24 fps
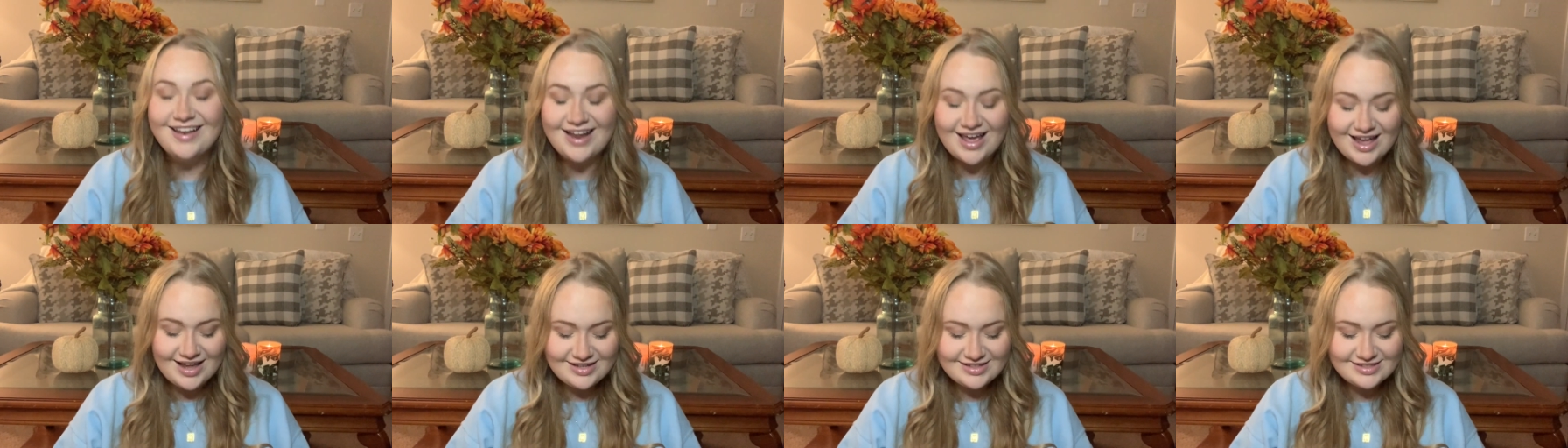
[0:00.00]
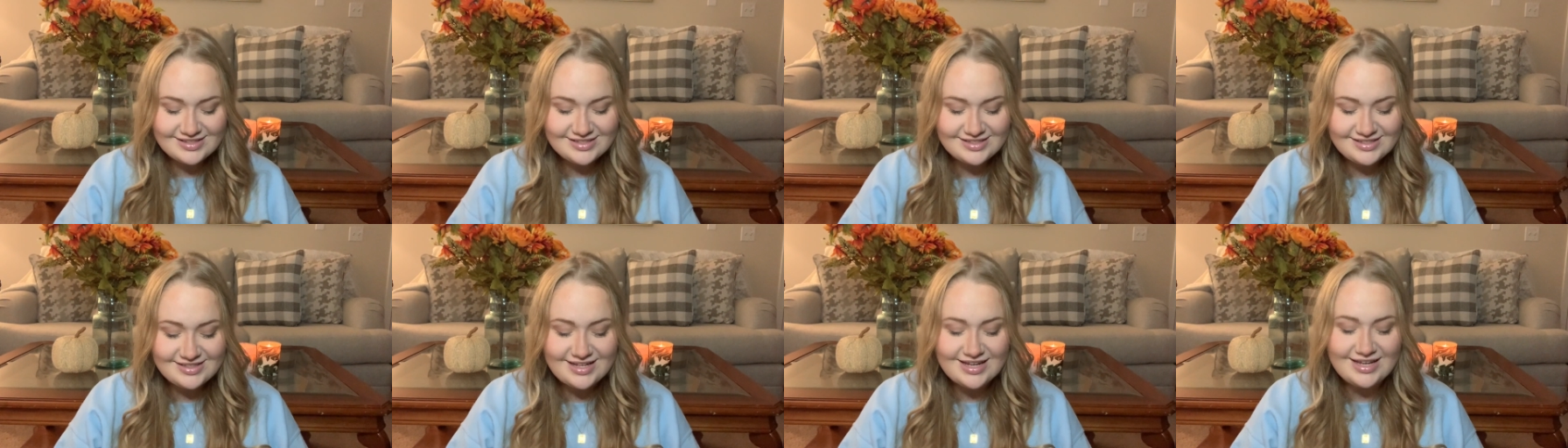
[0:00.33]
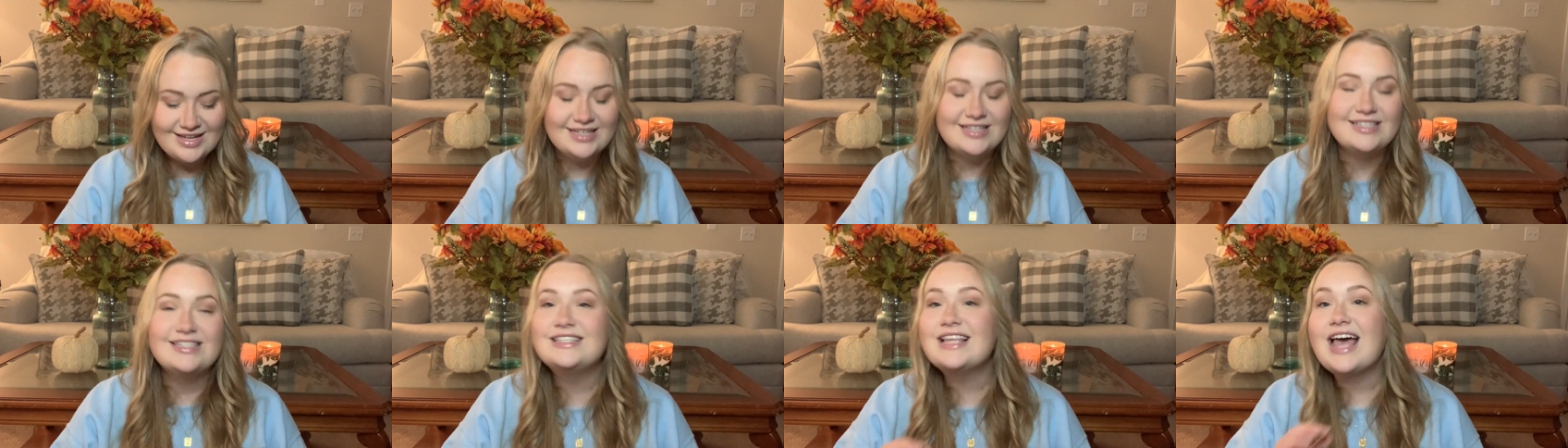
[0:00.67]
Next
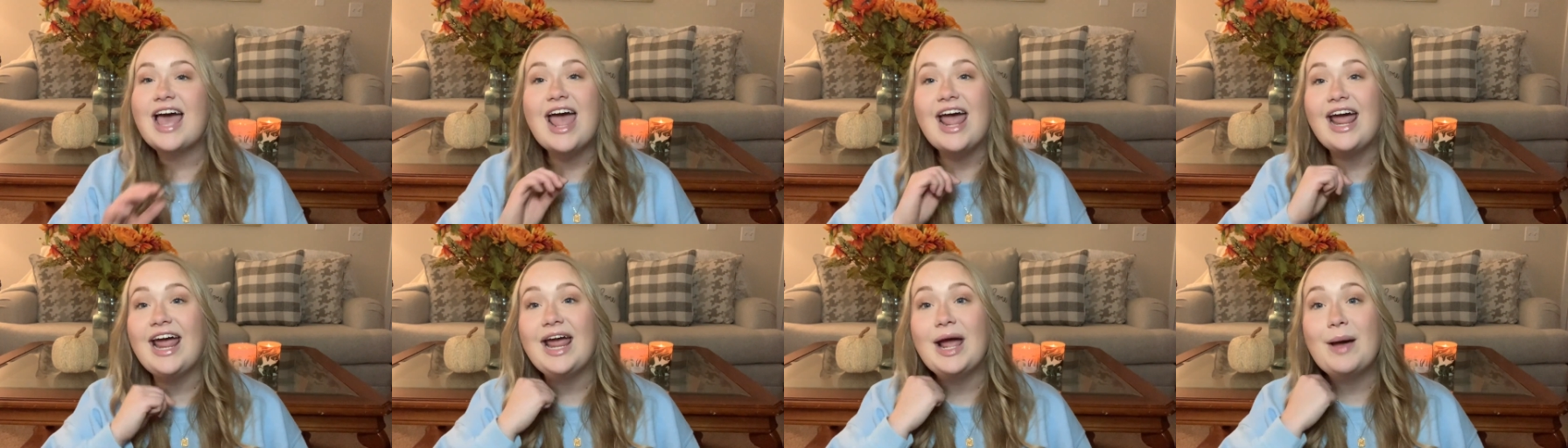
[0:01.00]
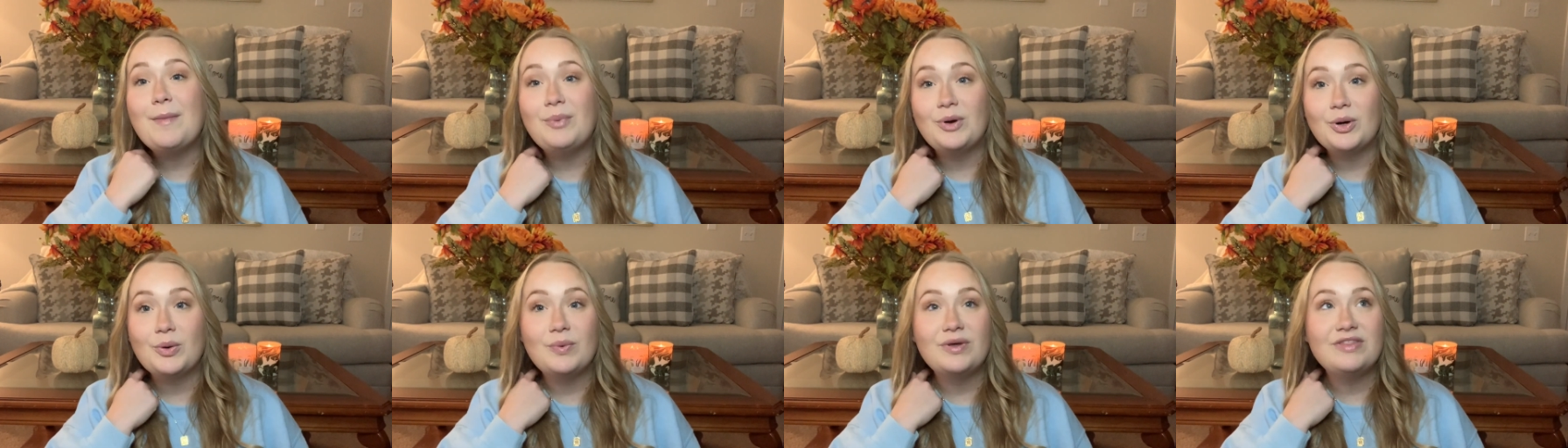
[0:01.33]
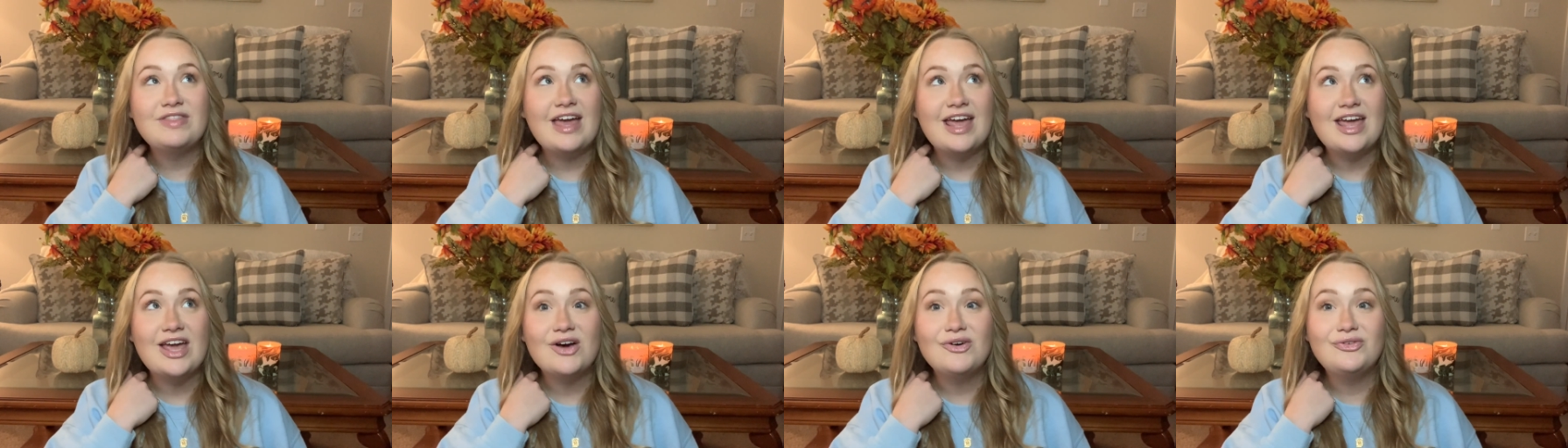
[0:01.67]
is a book with
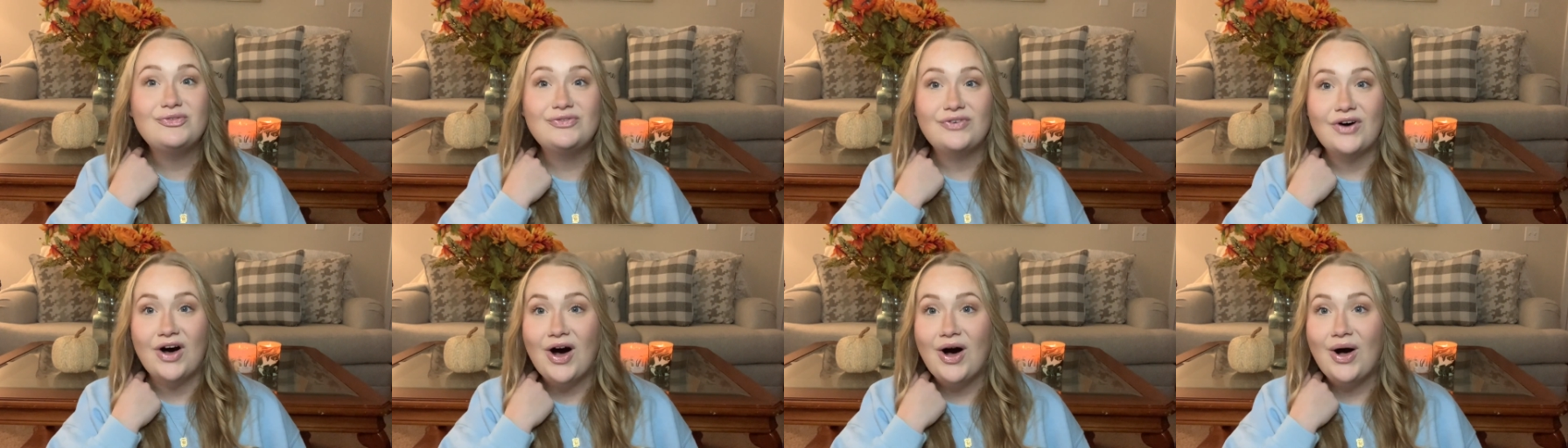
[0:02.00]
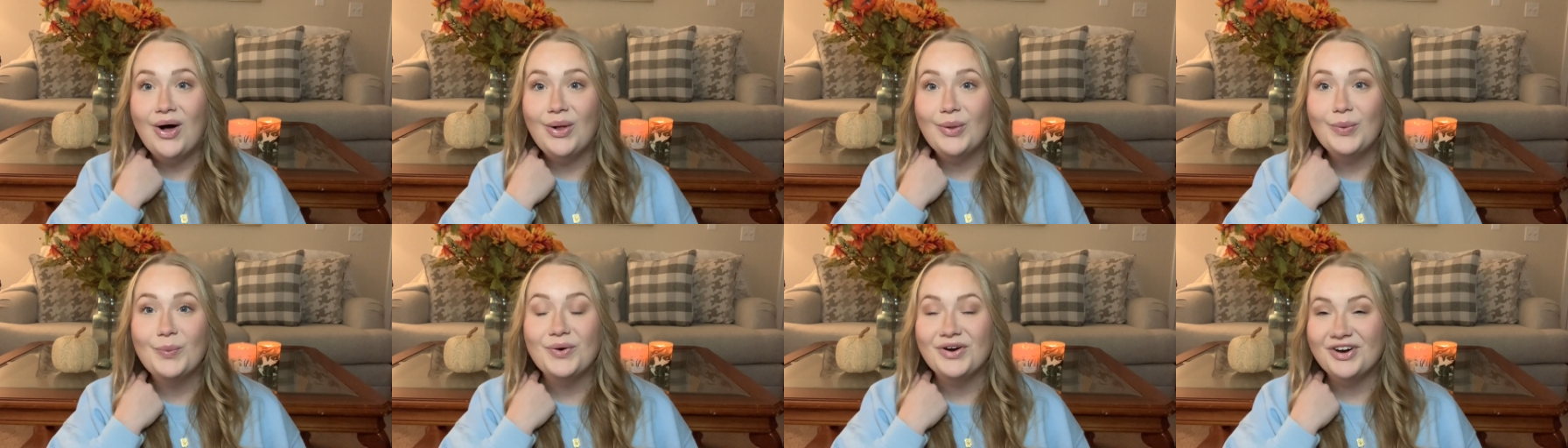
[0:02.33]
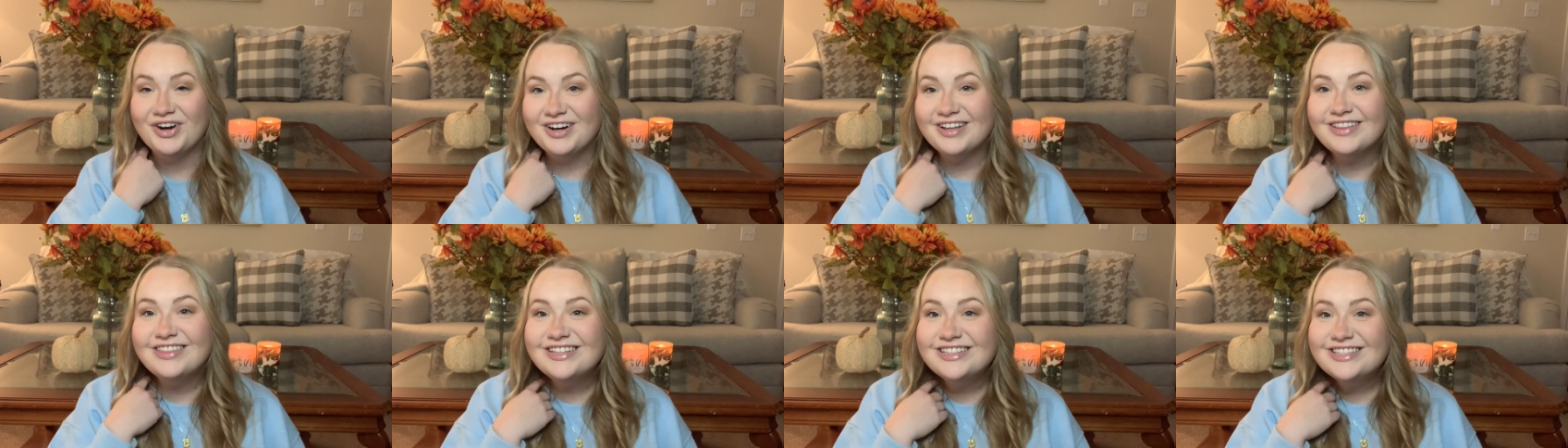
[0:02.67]
a fall
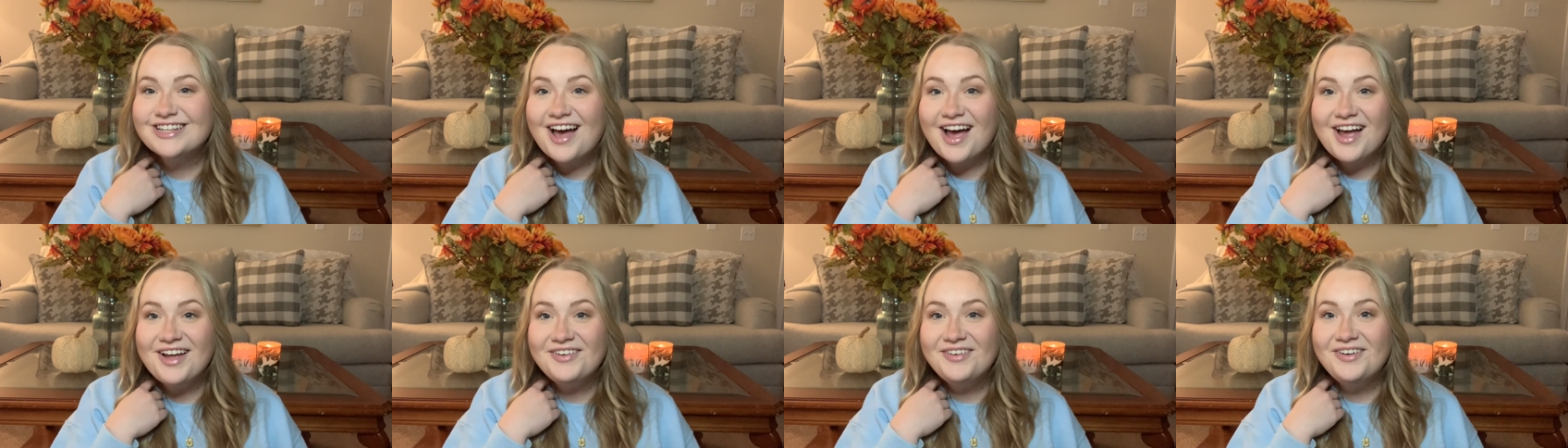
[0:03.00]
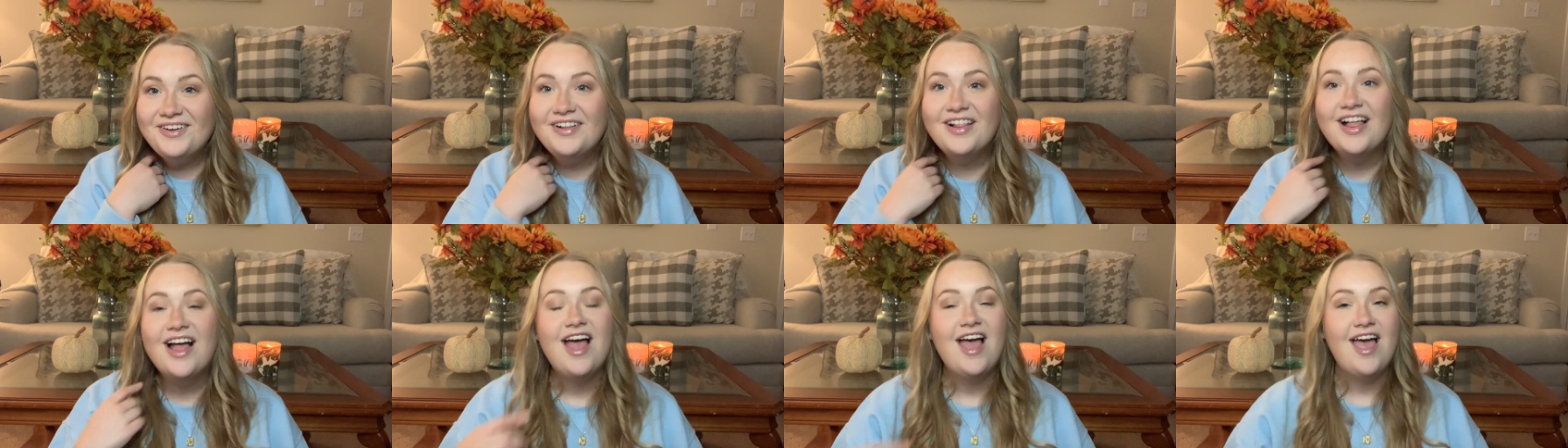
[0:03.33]
word in the title,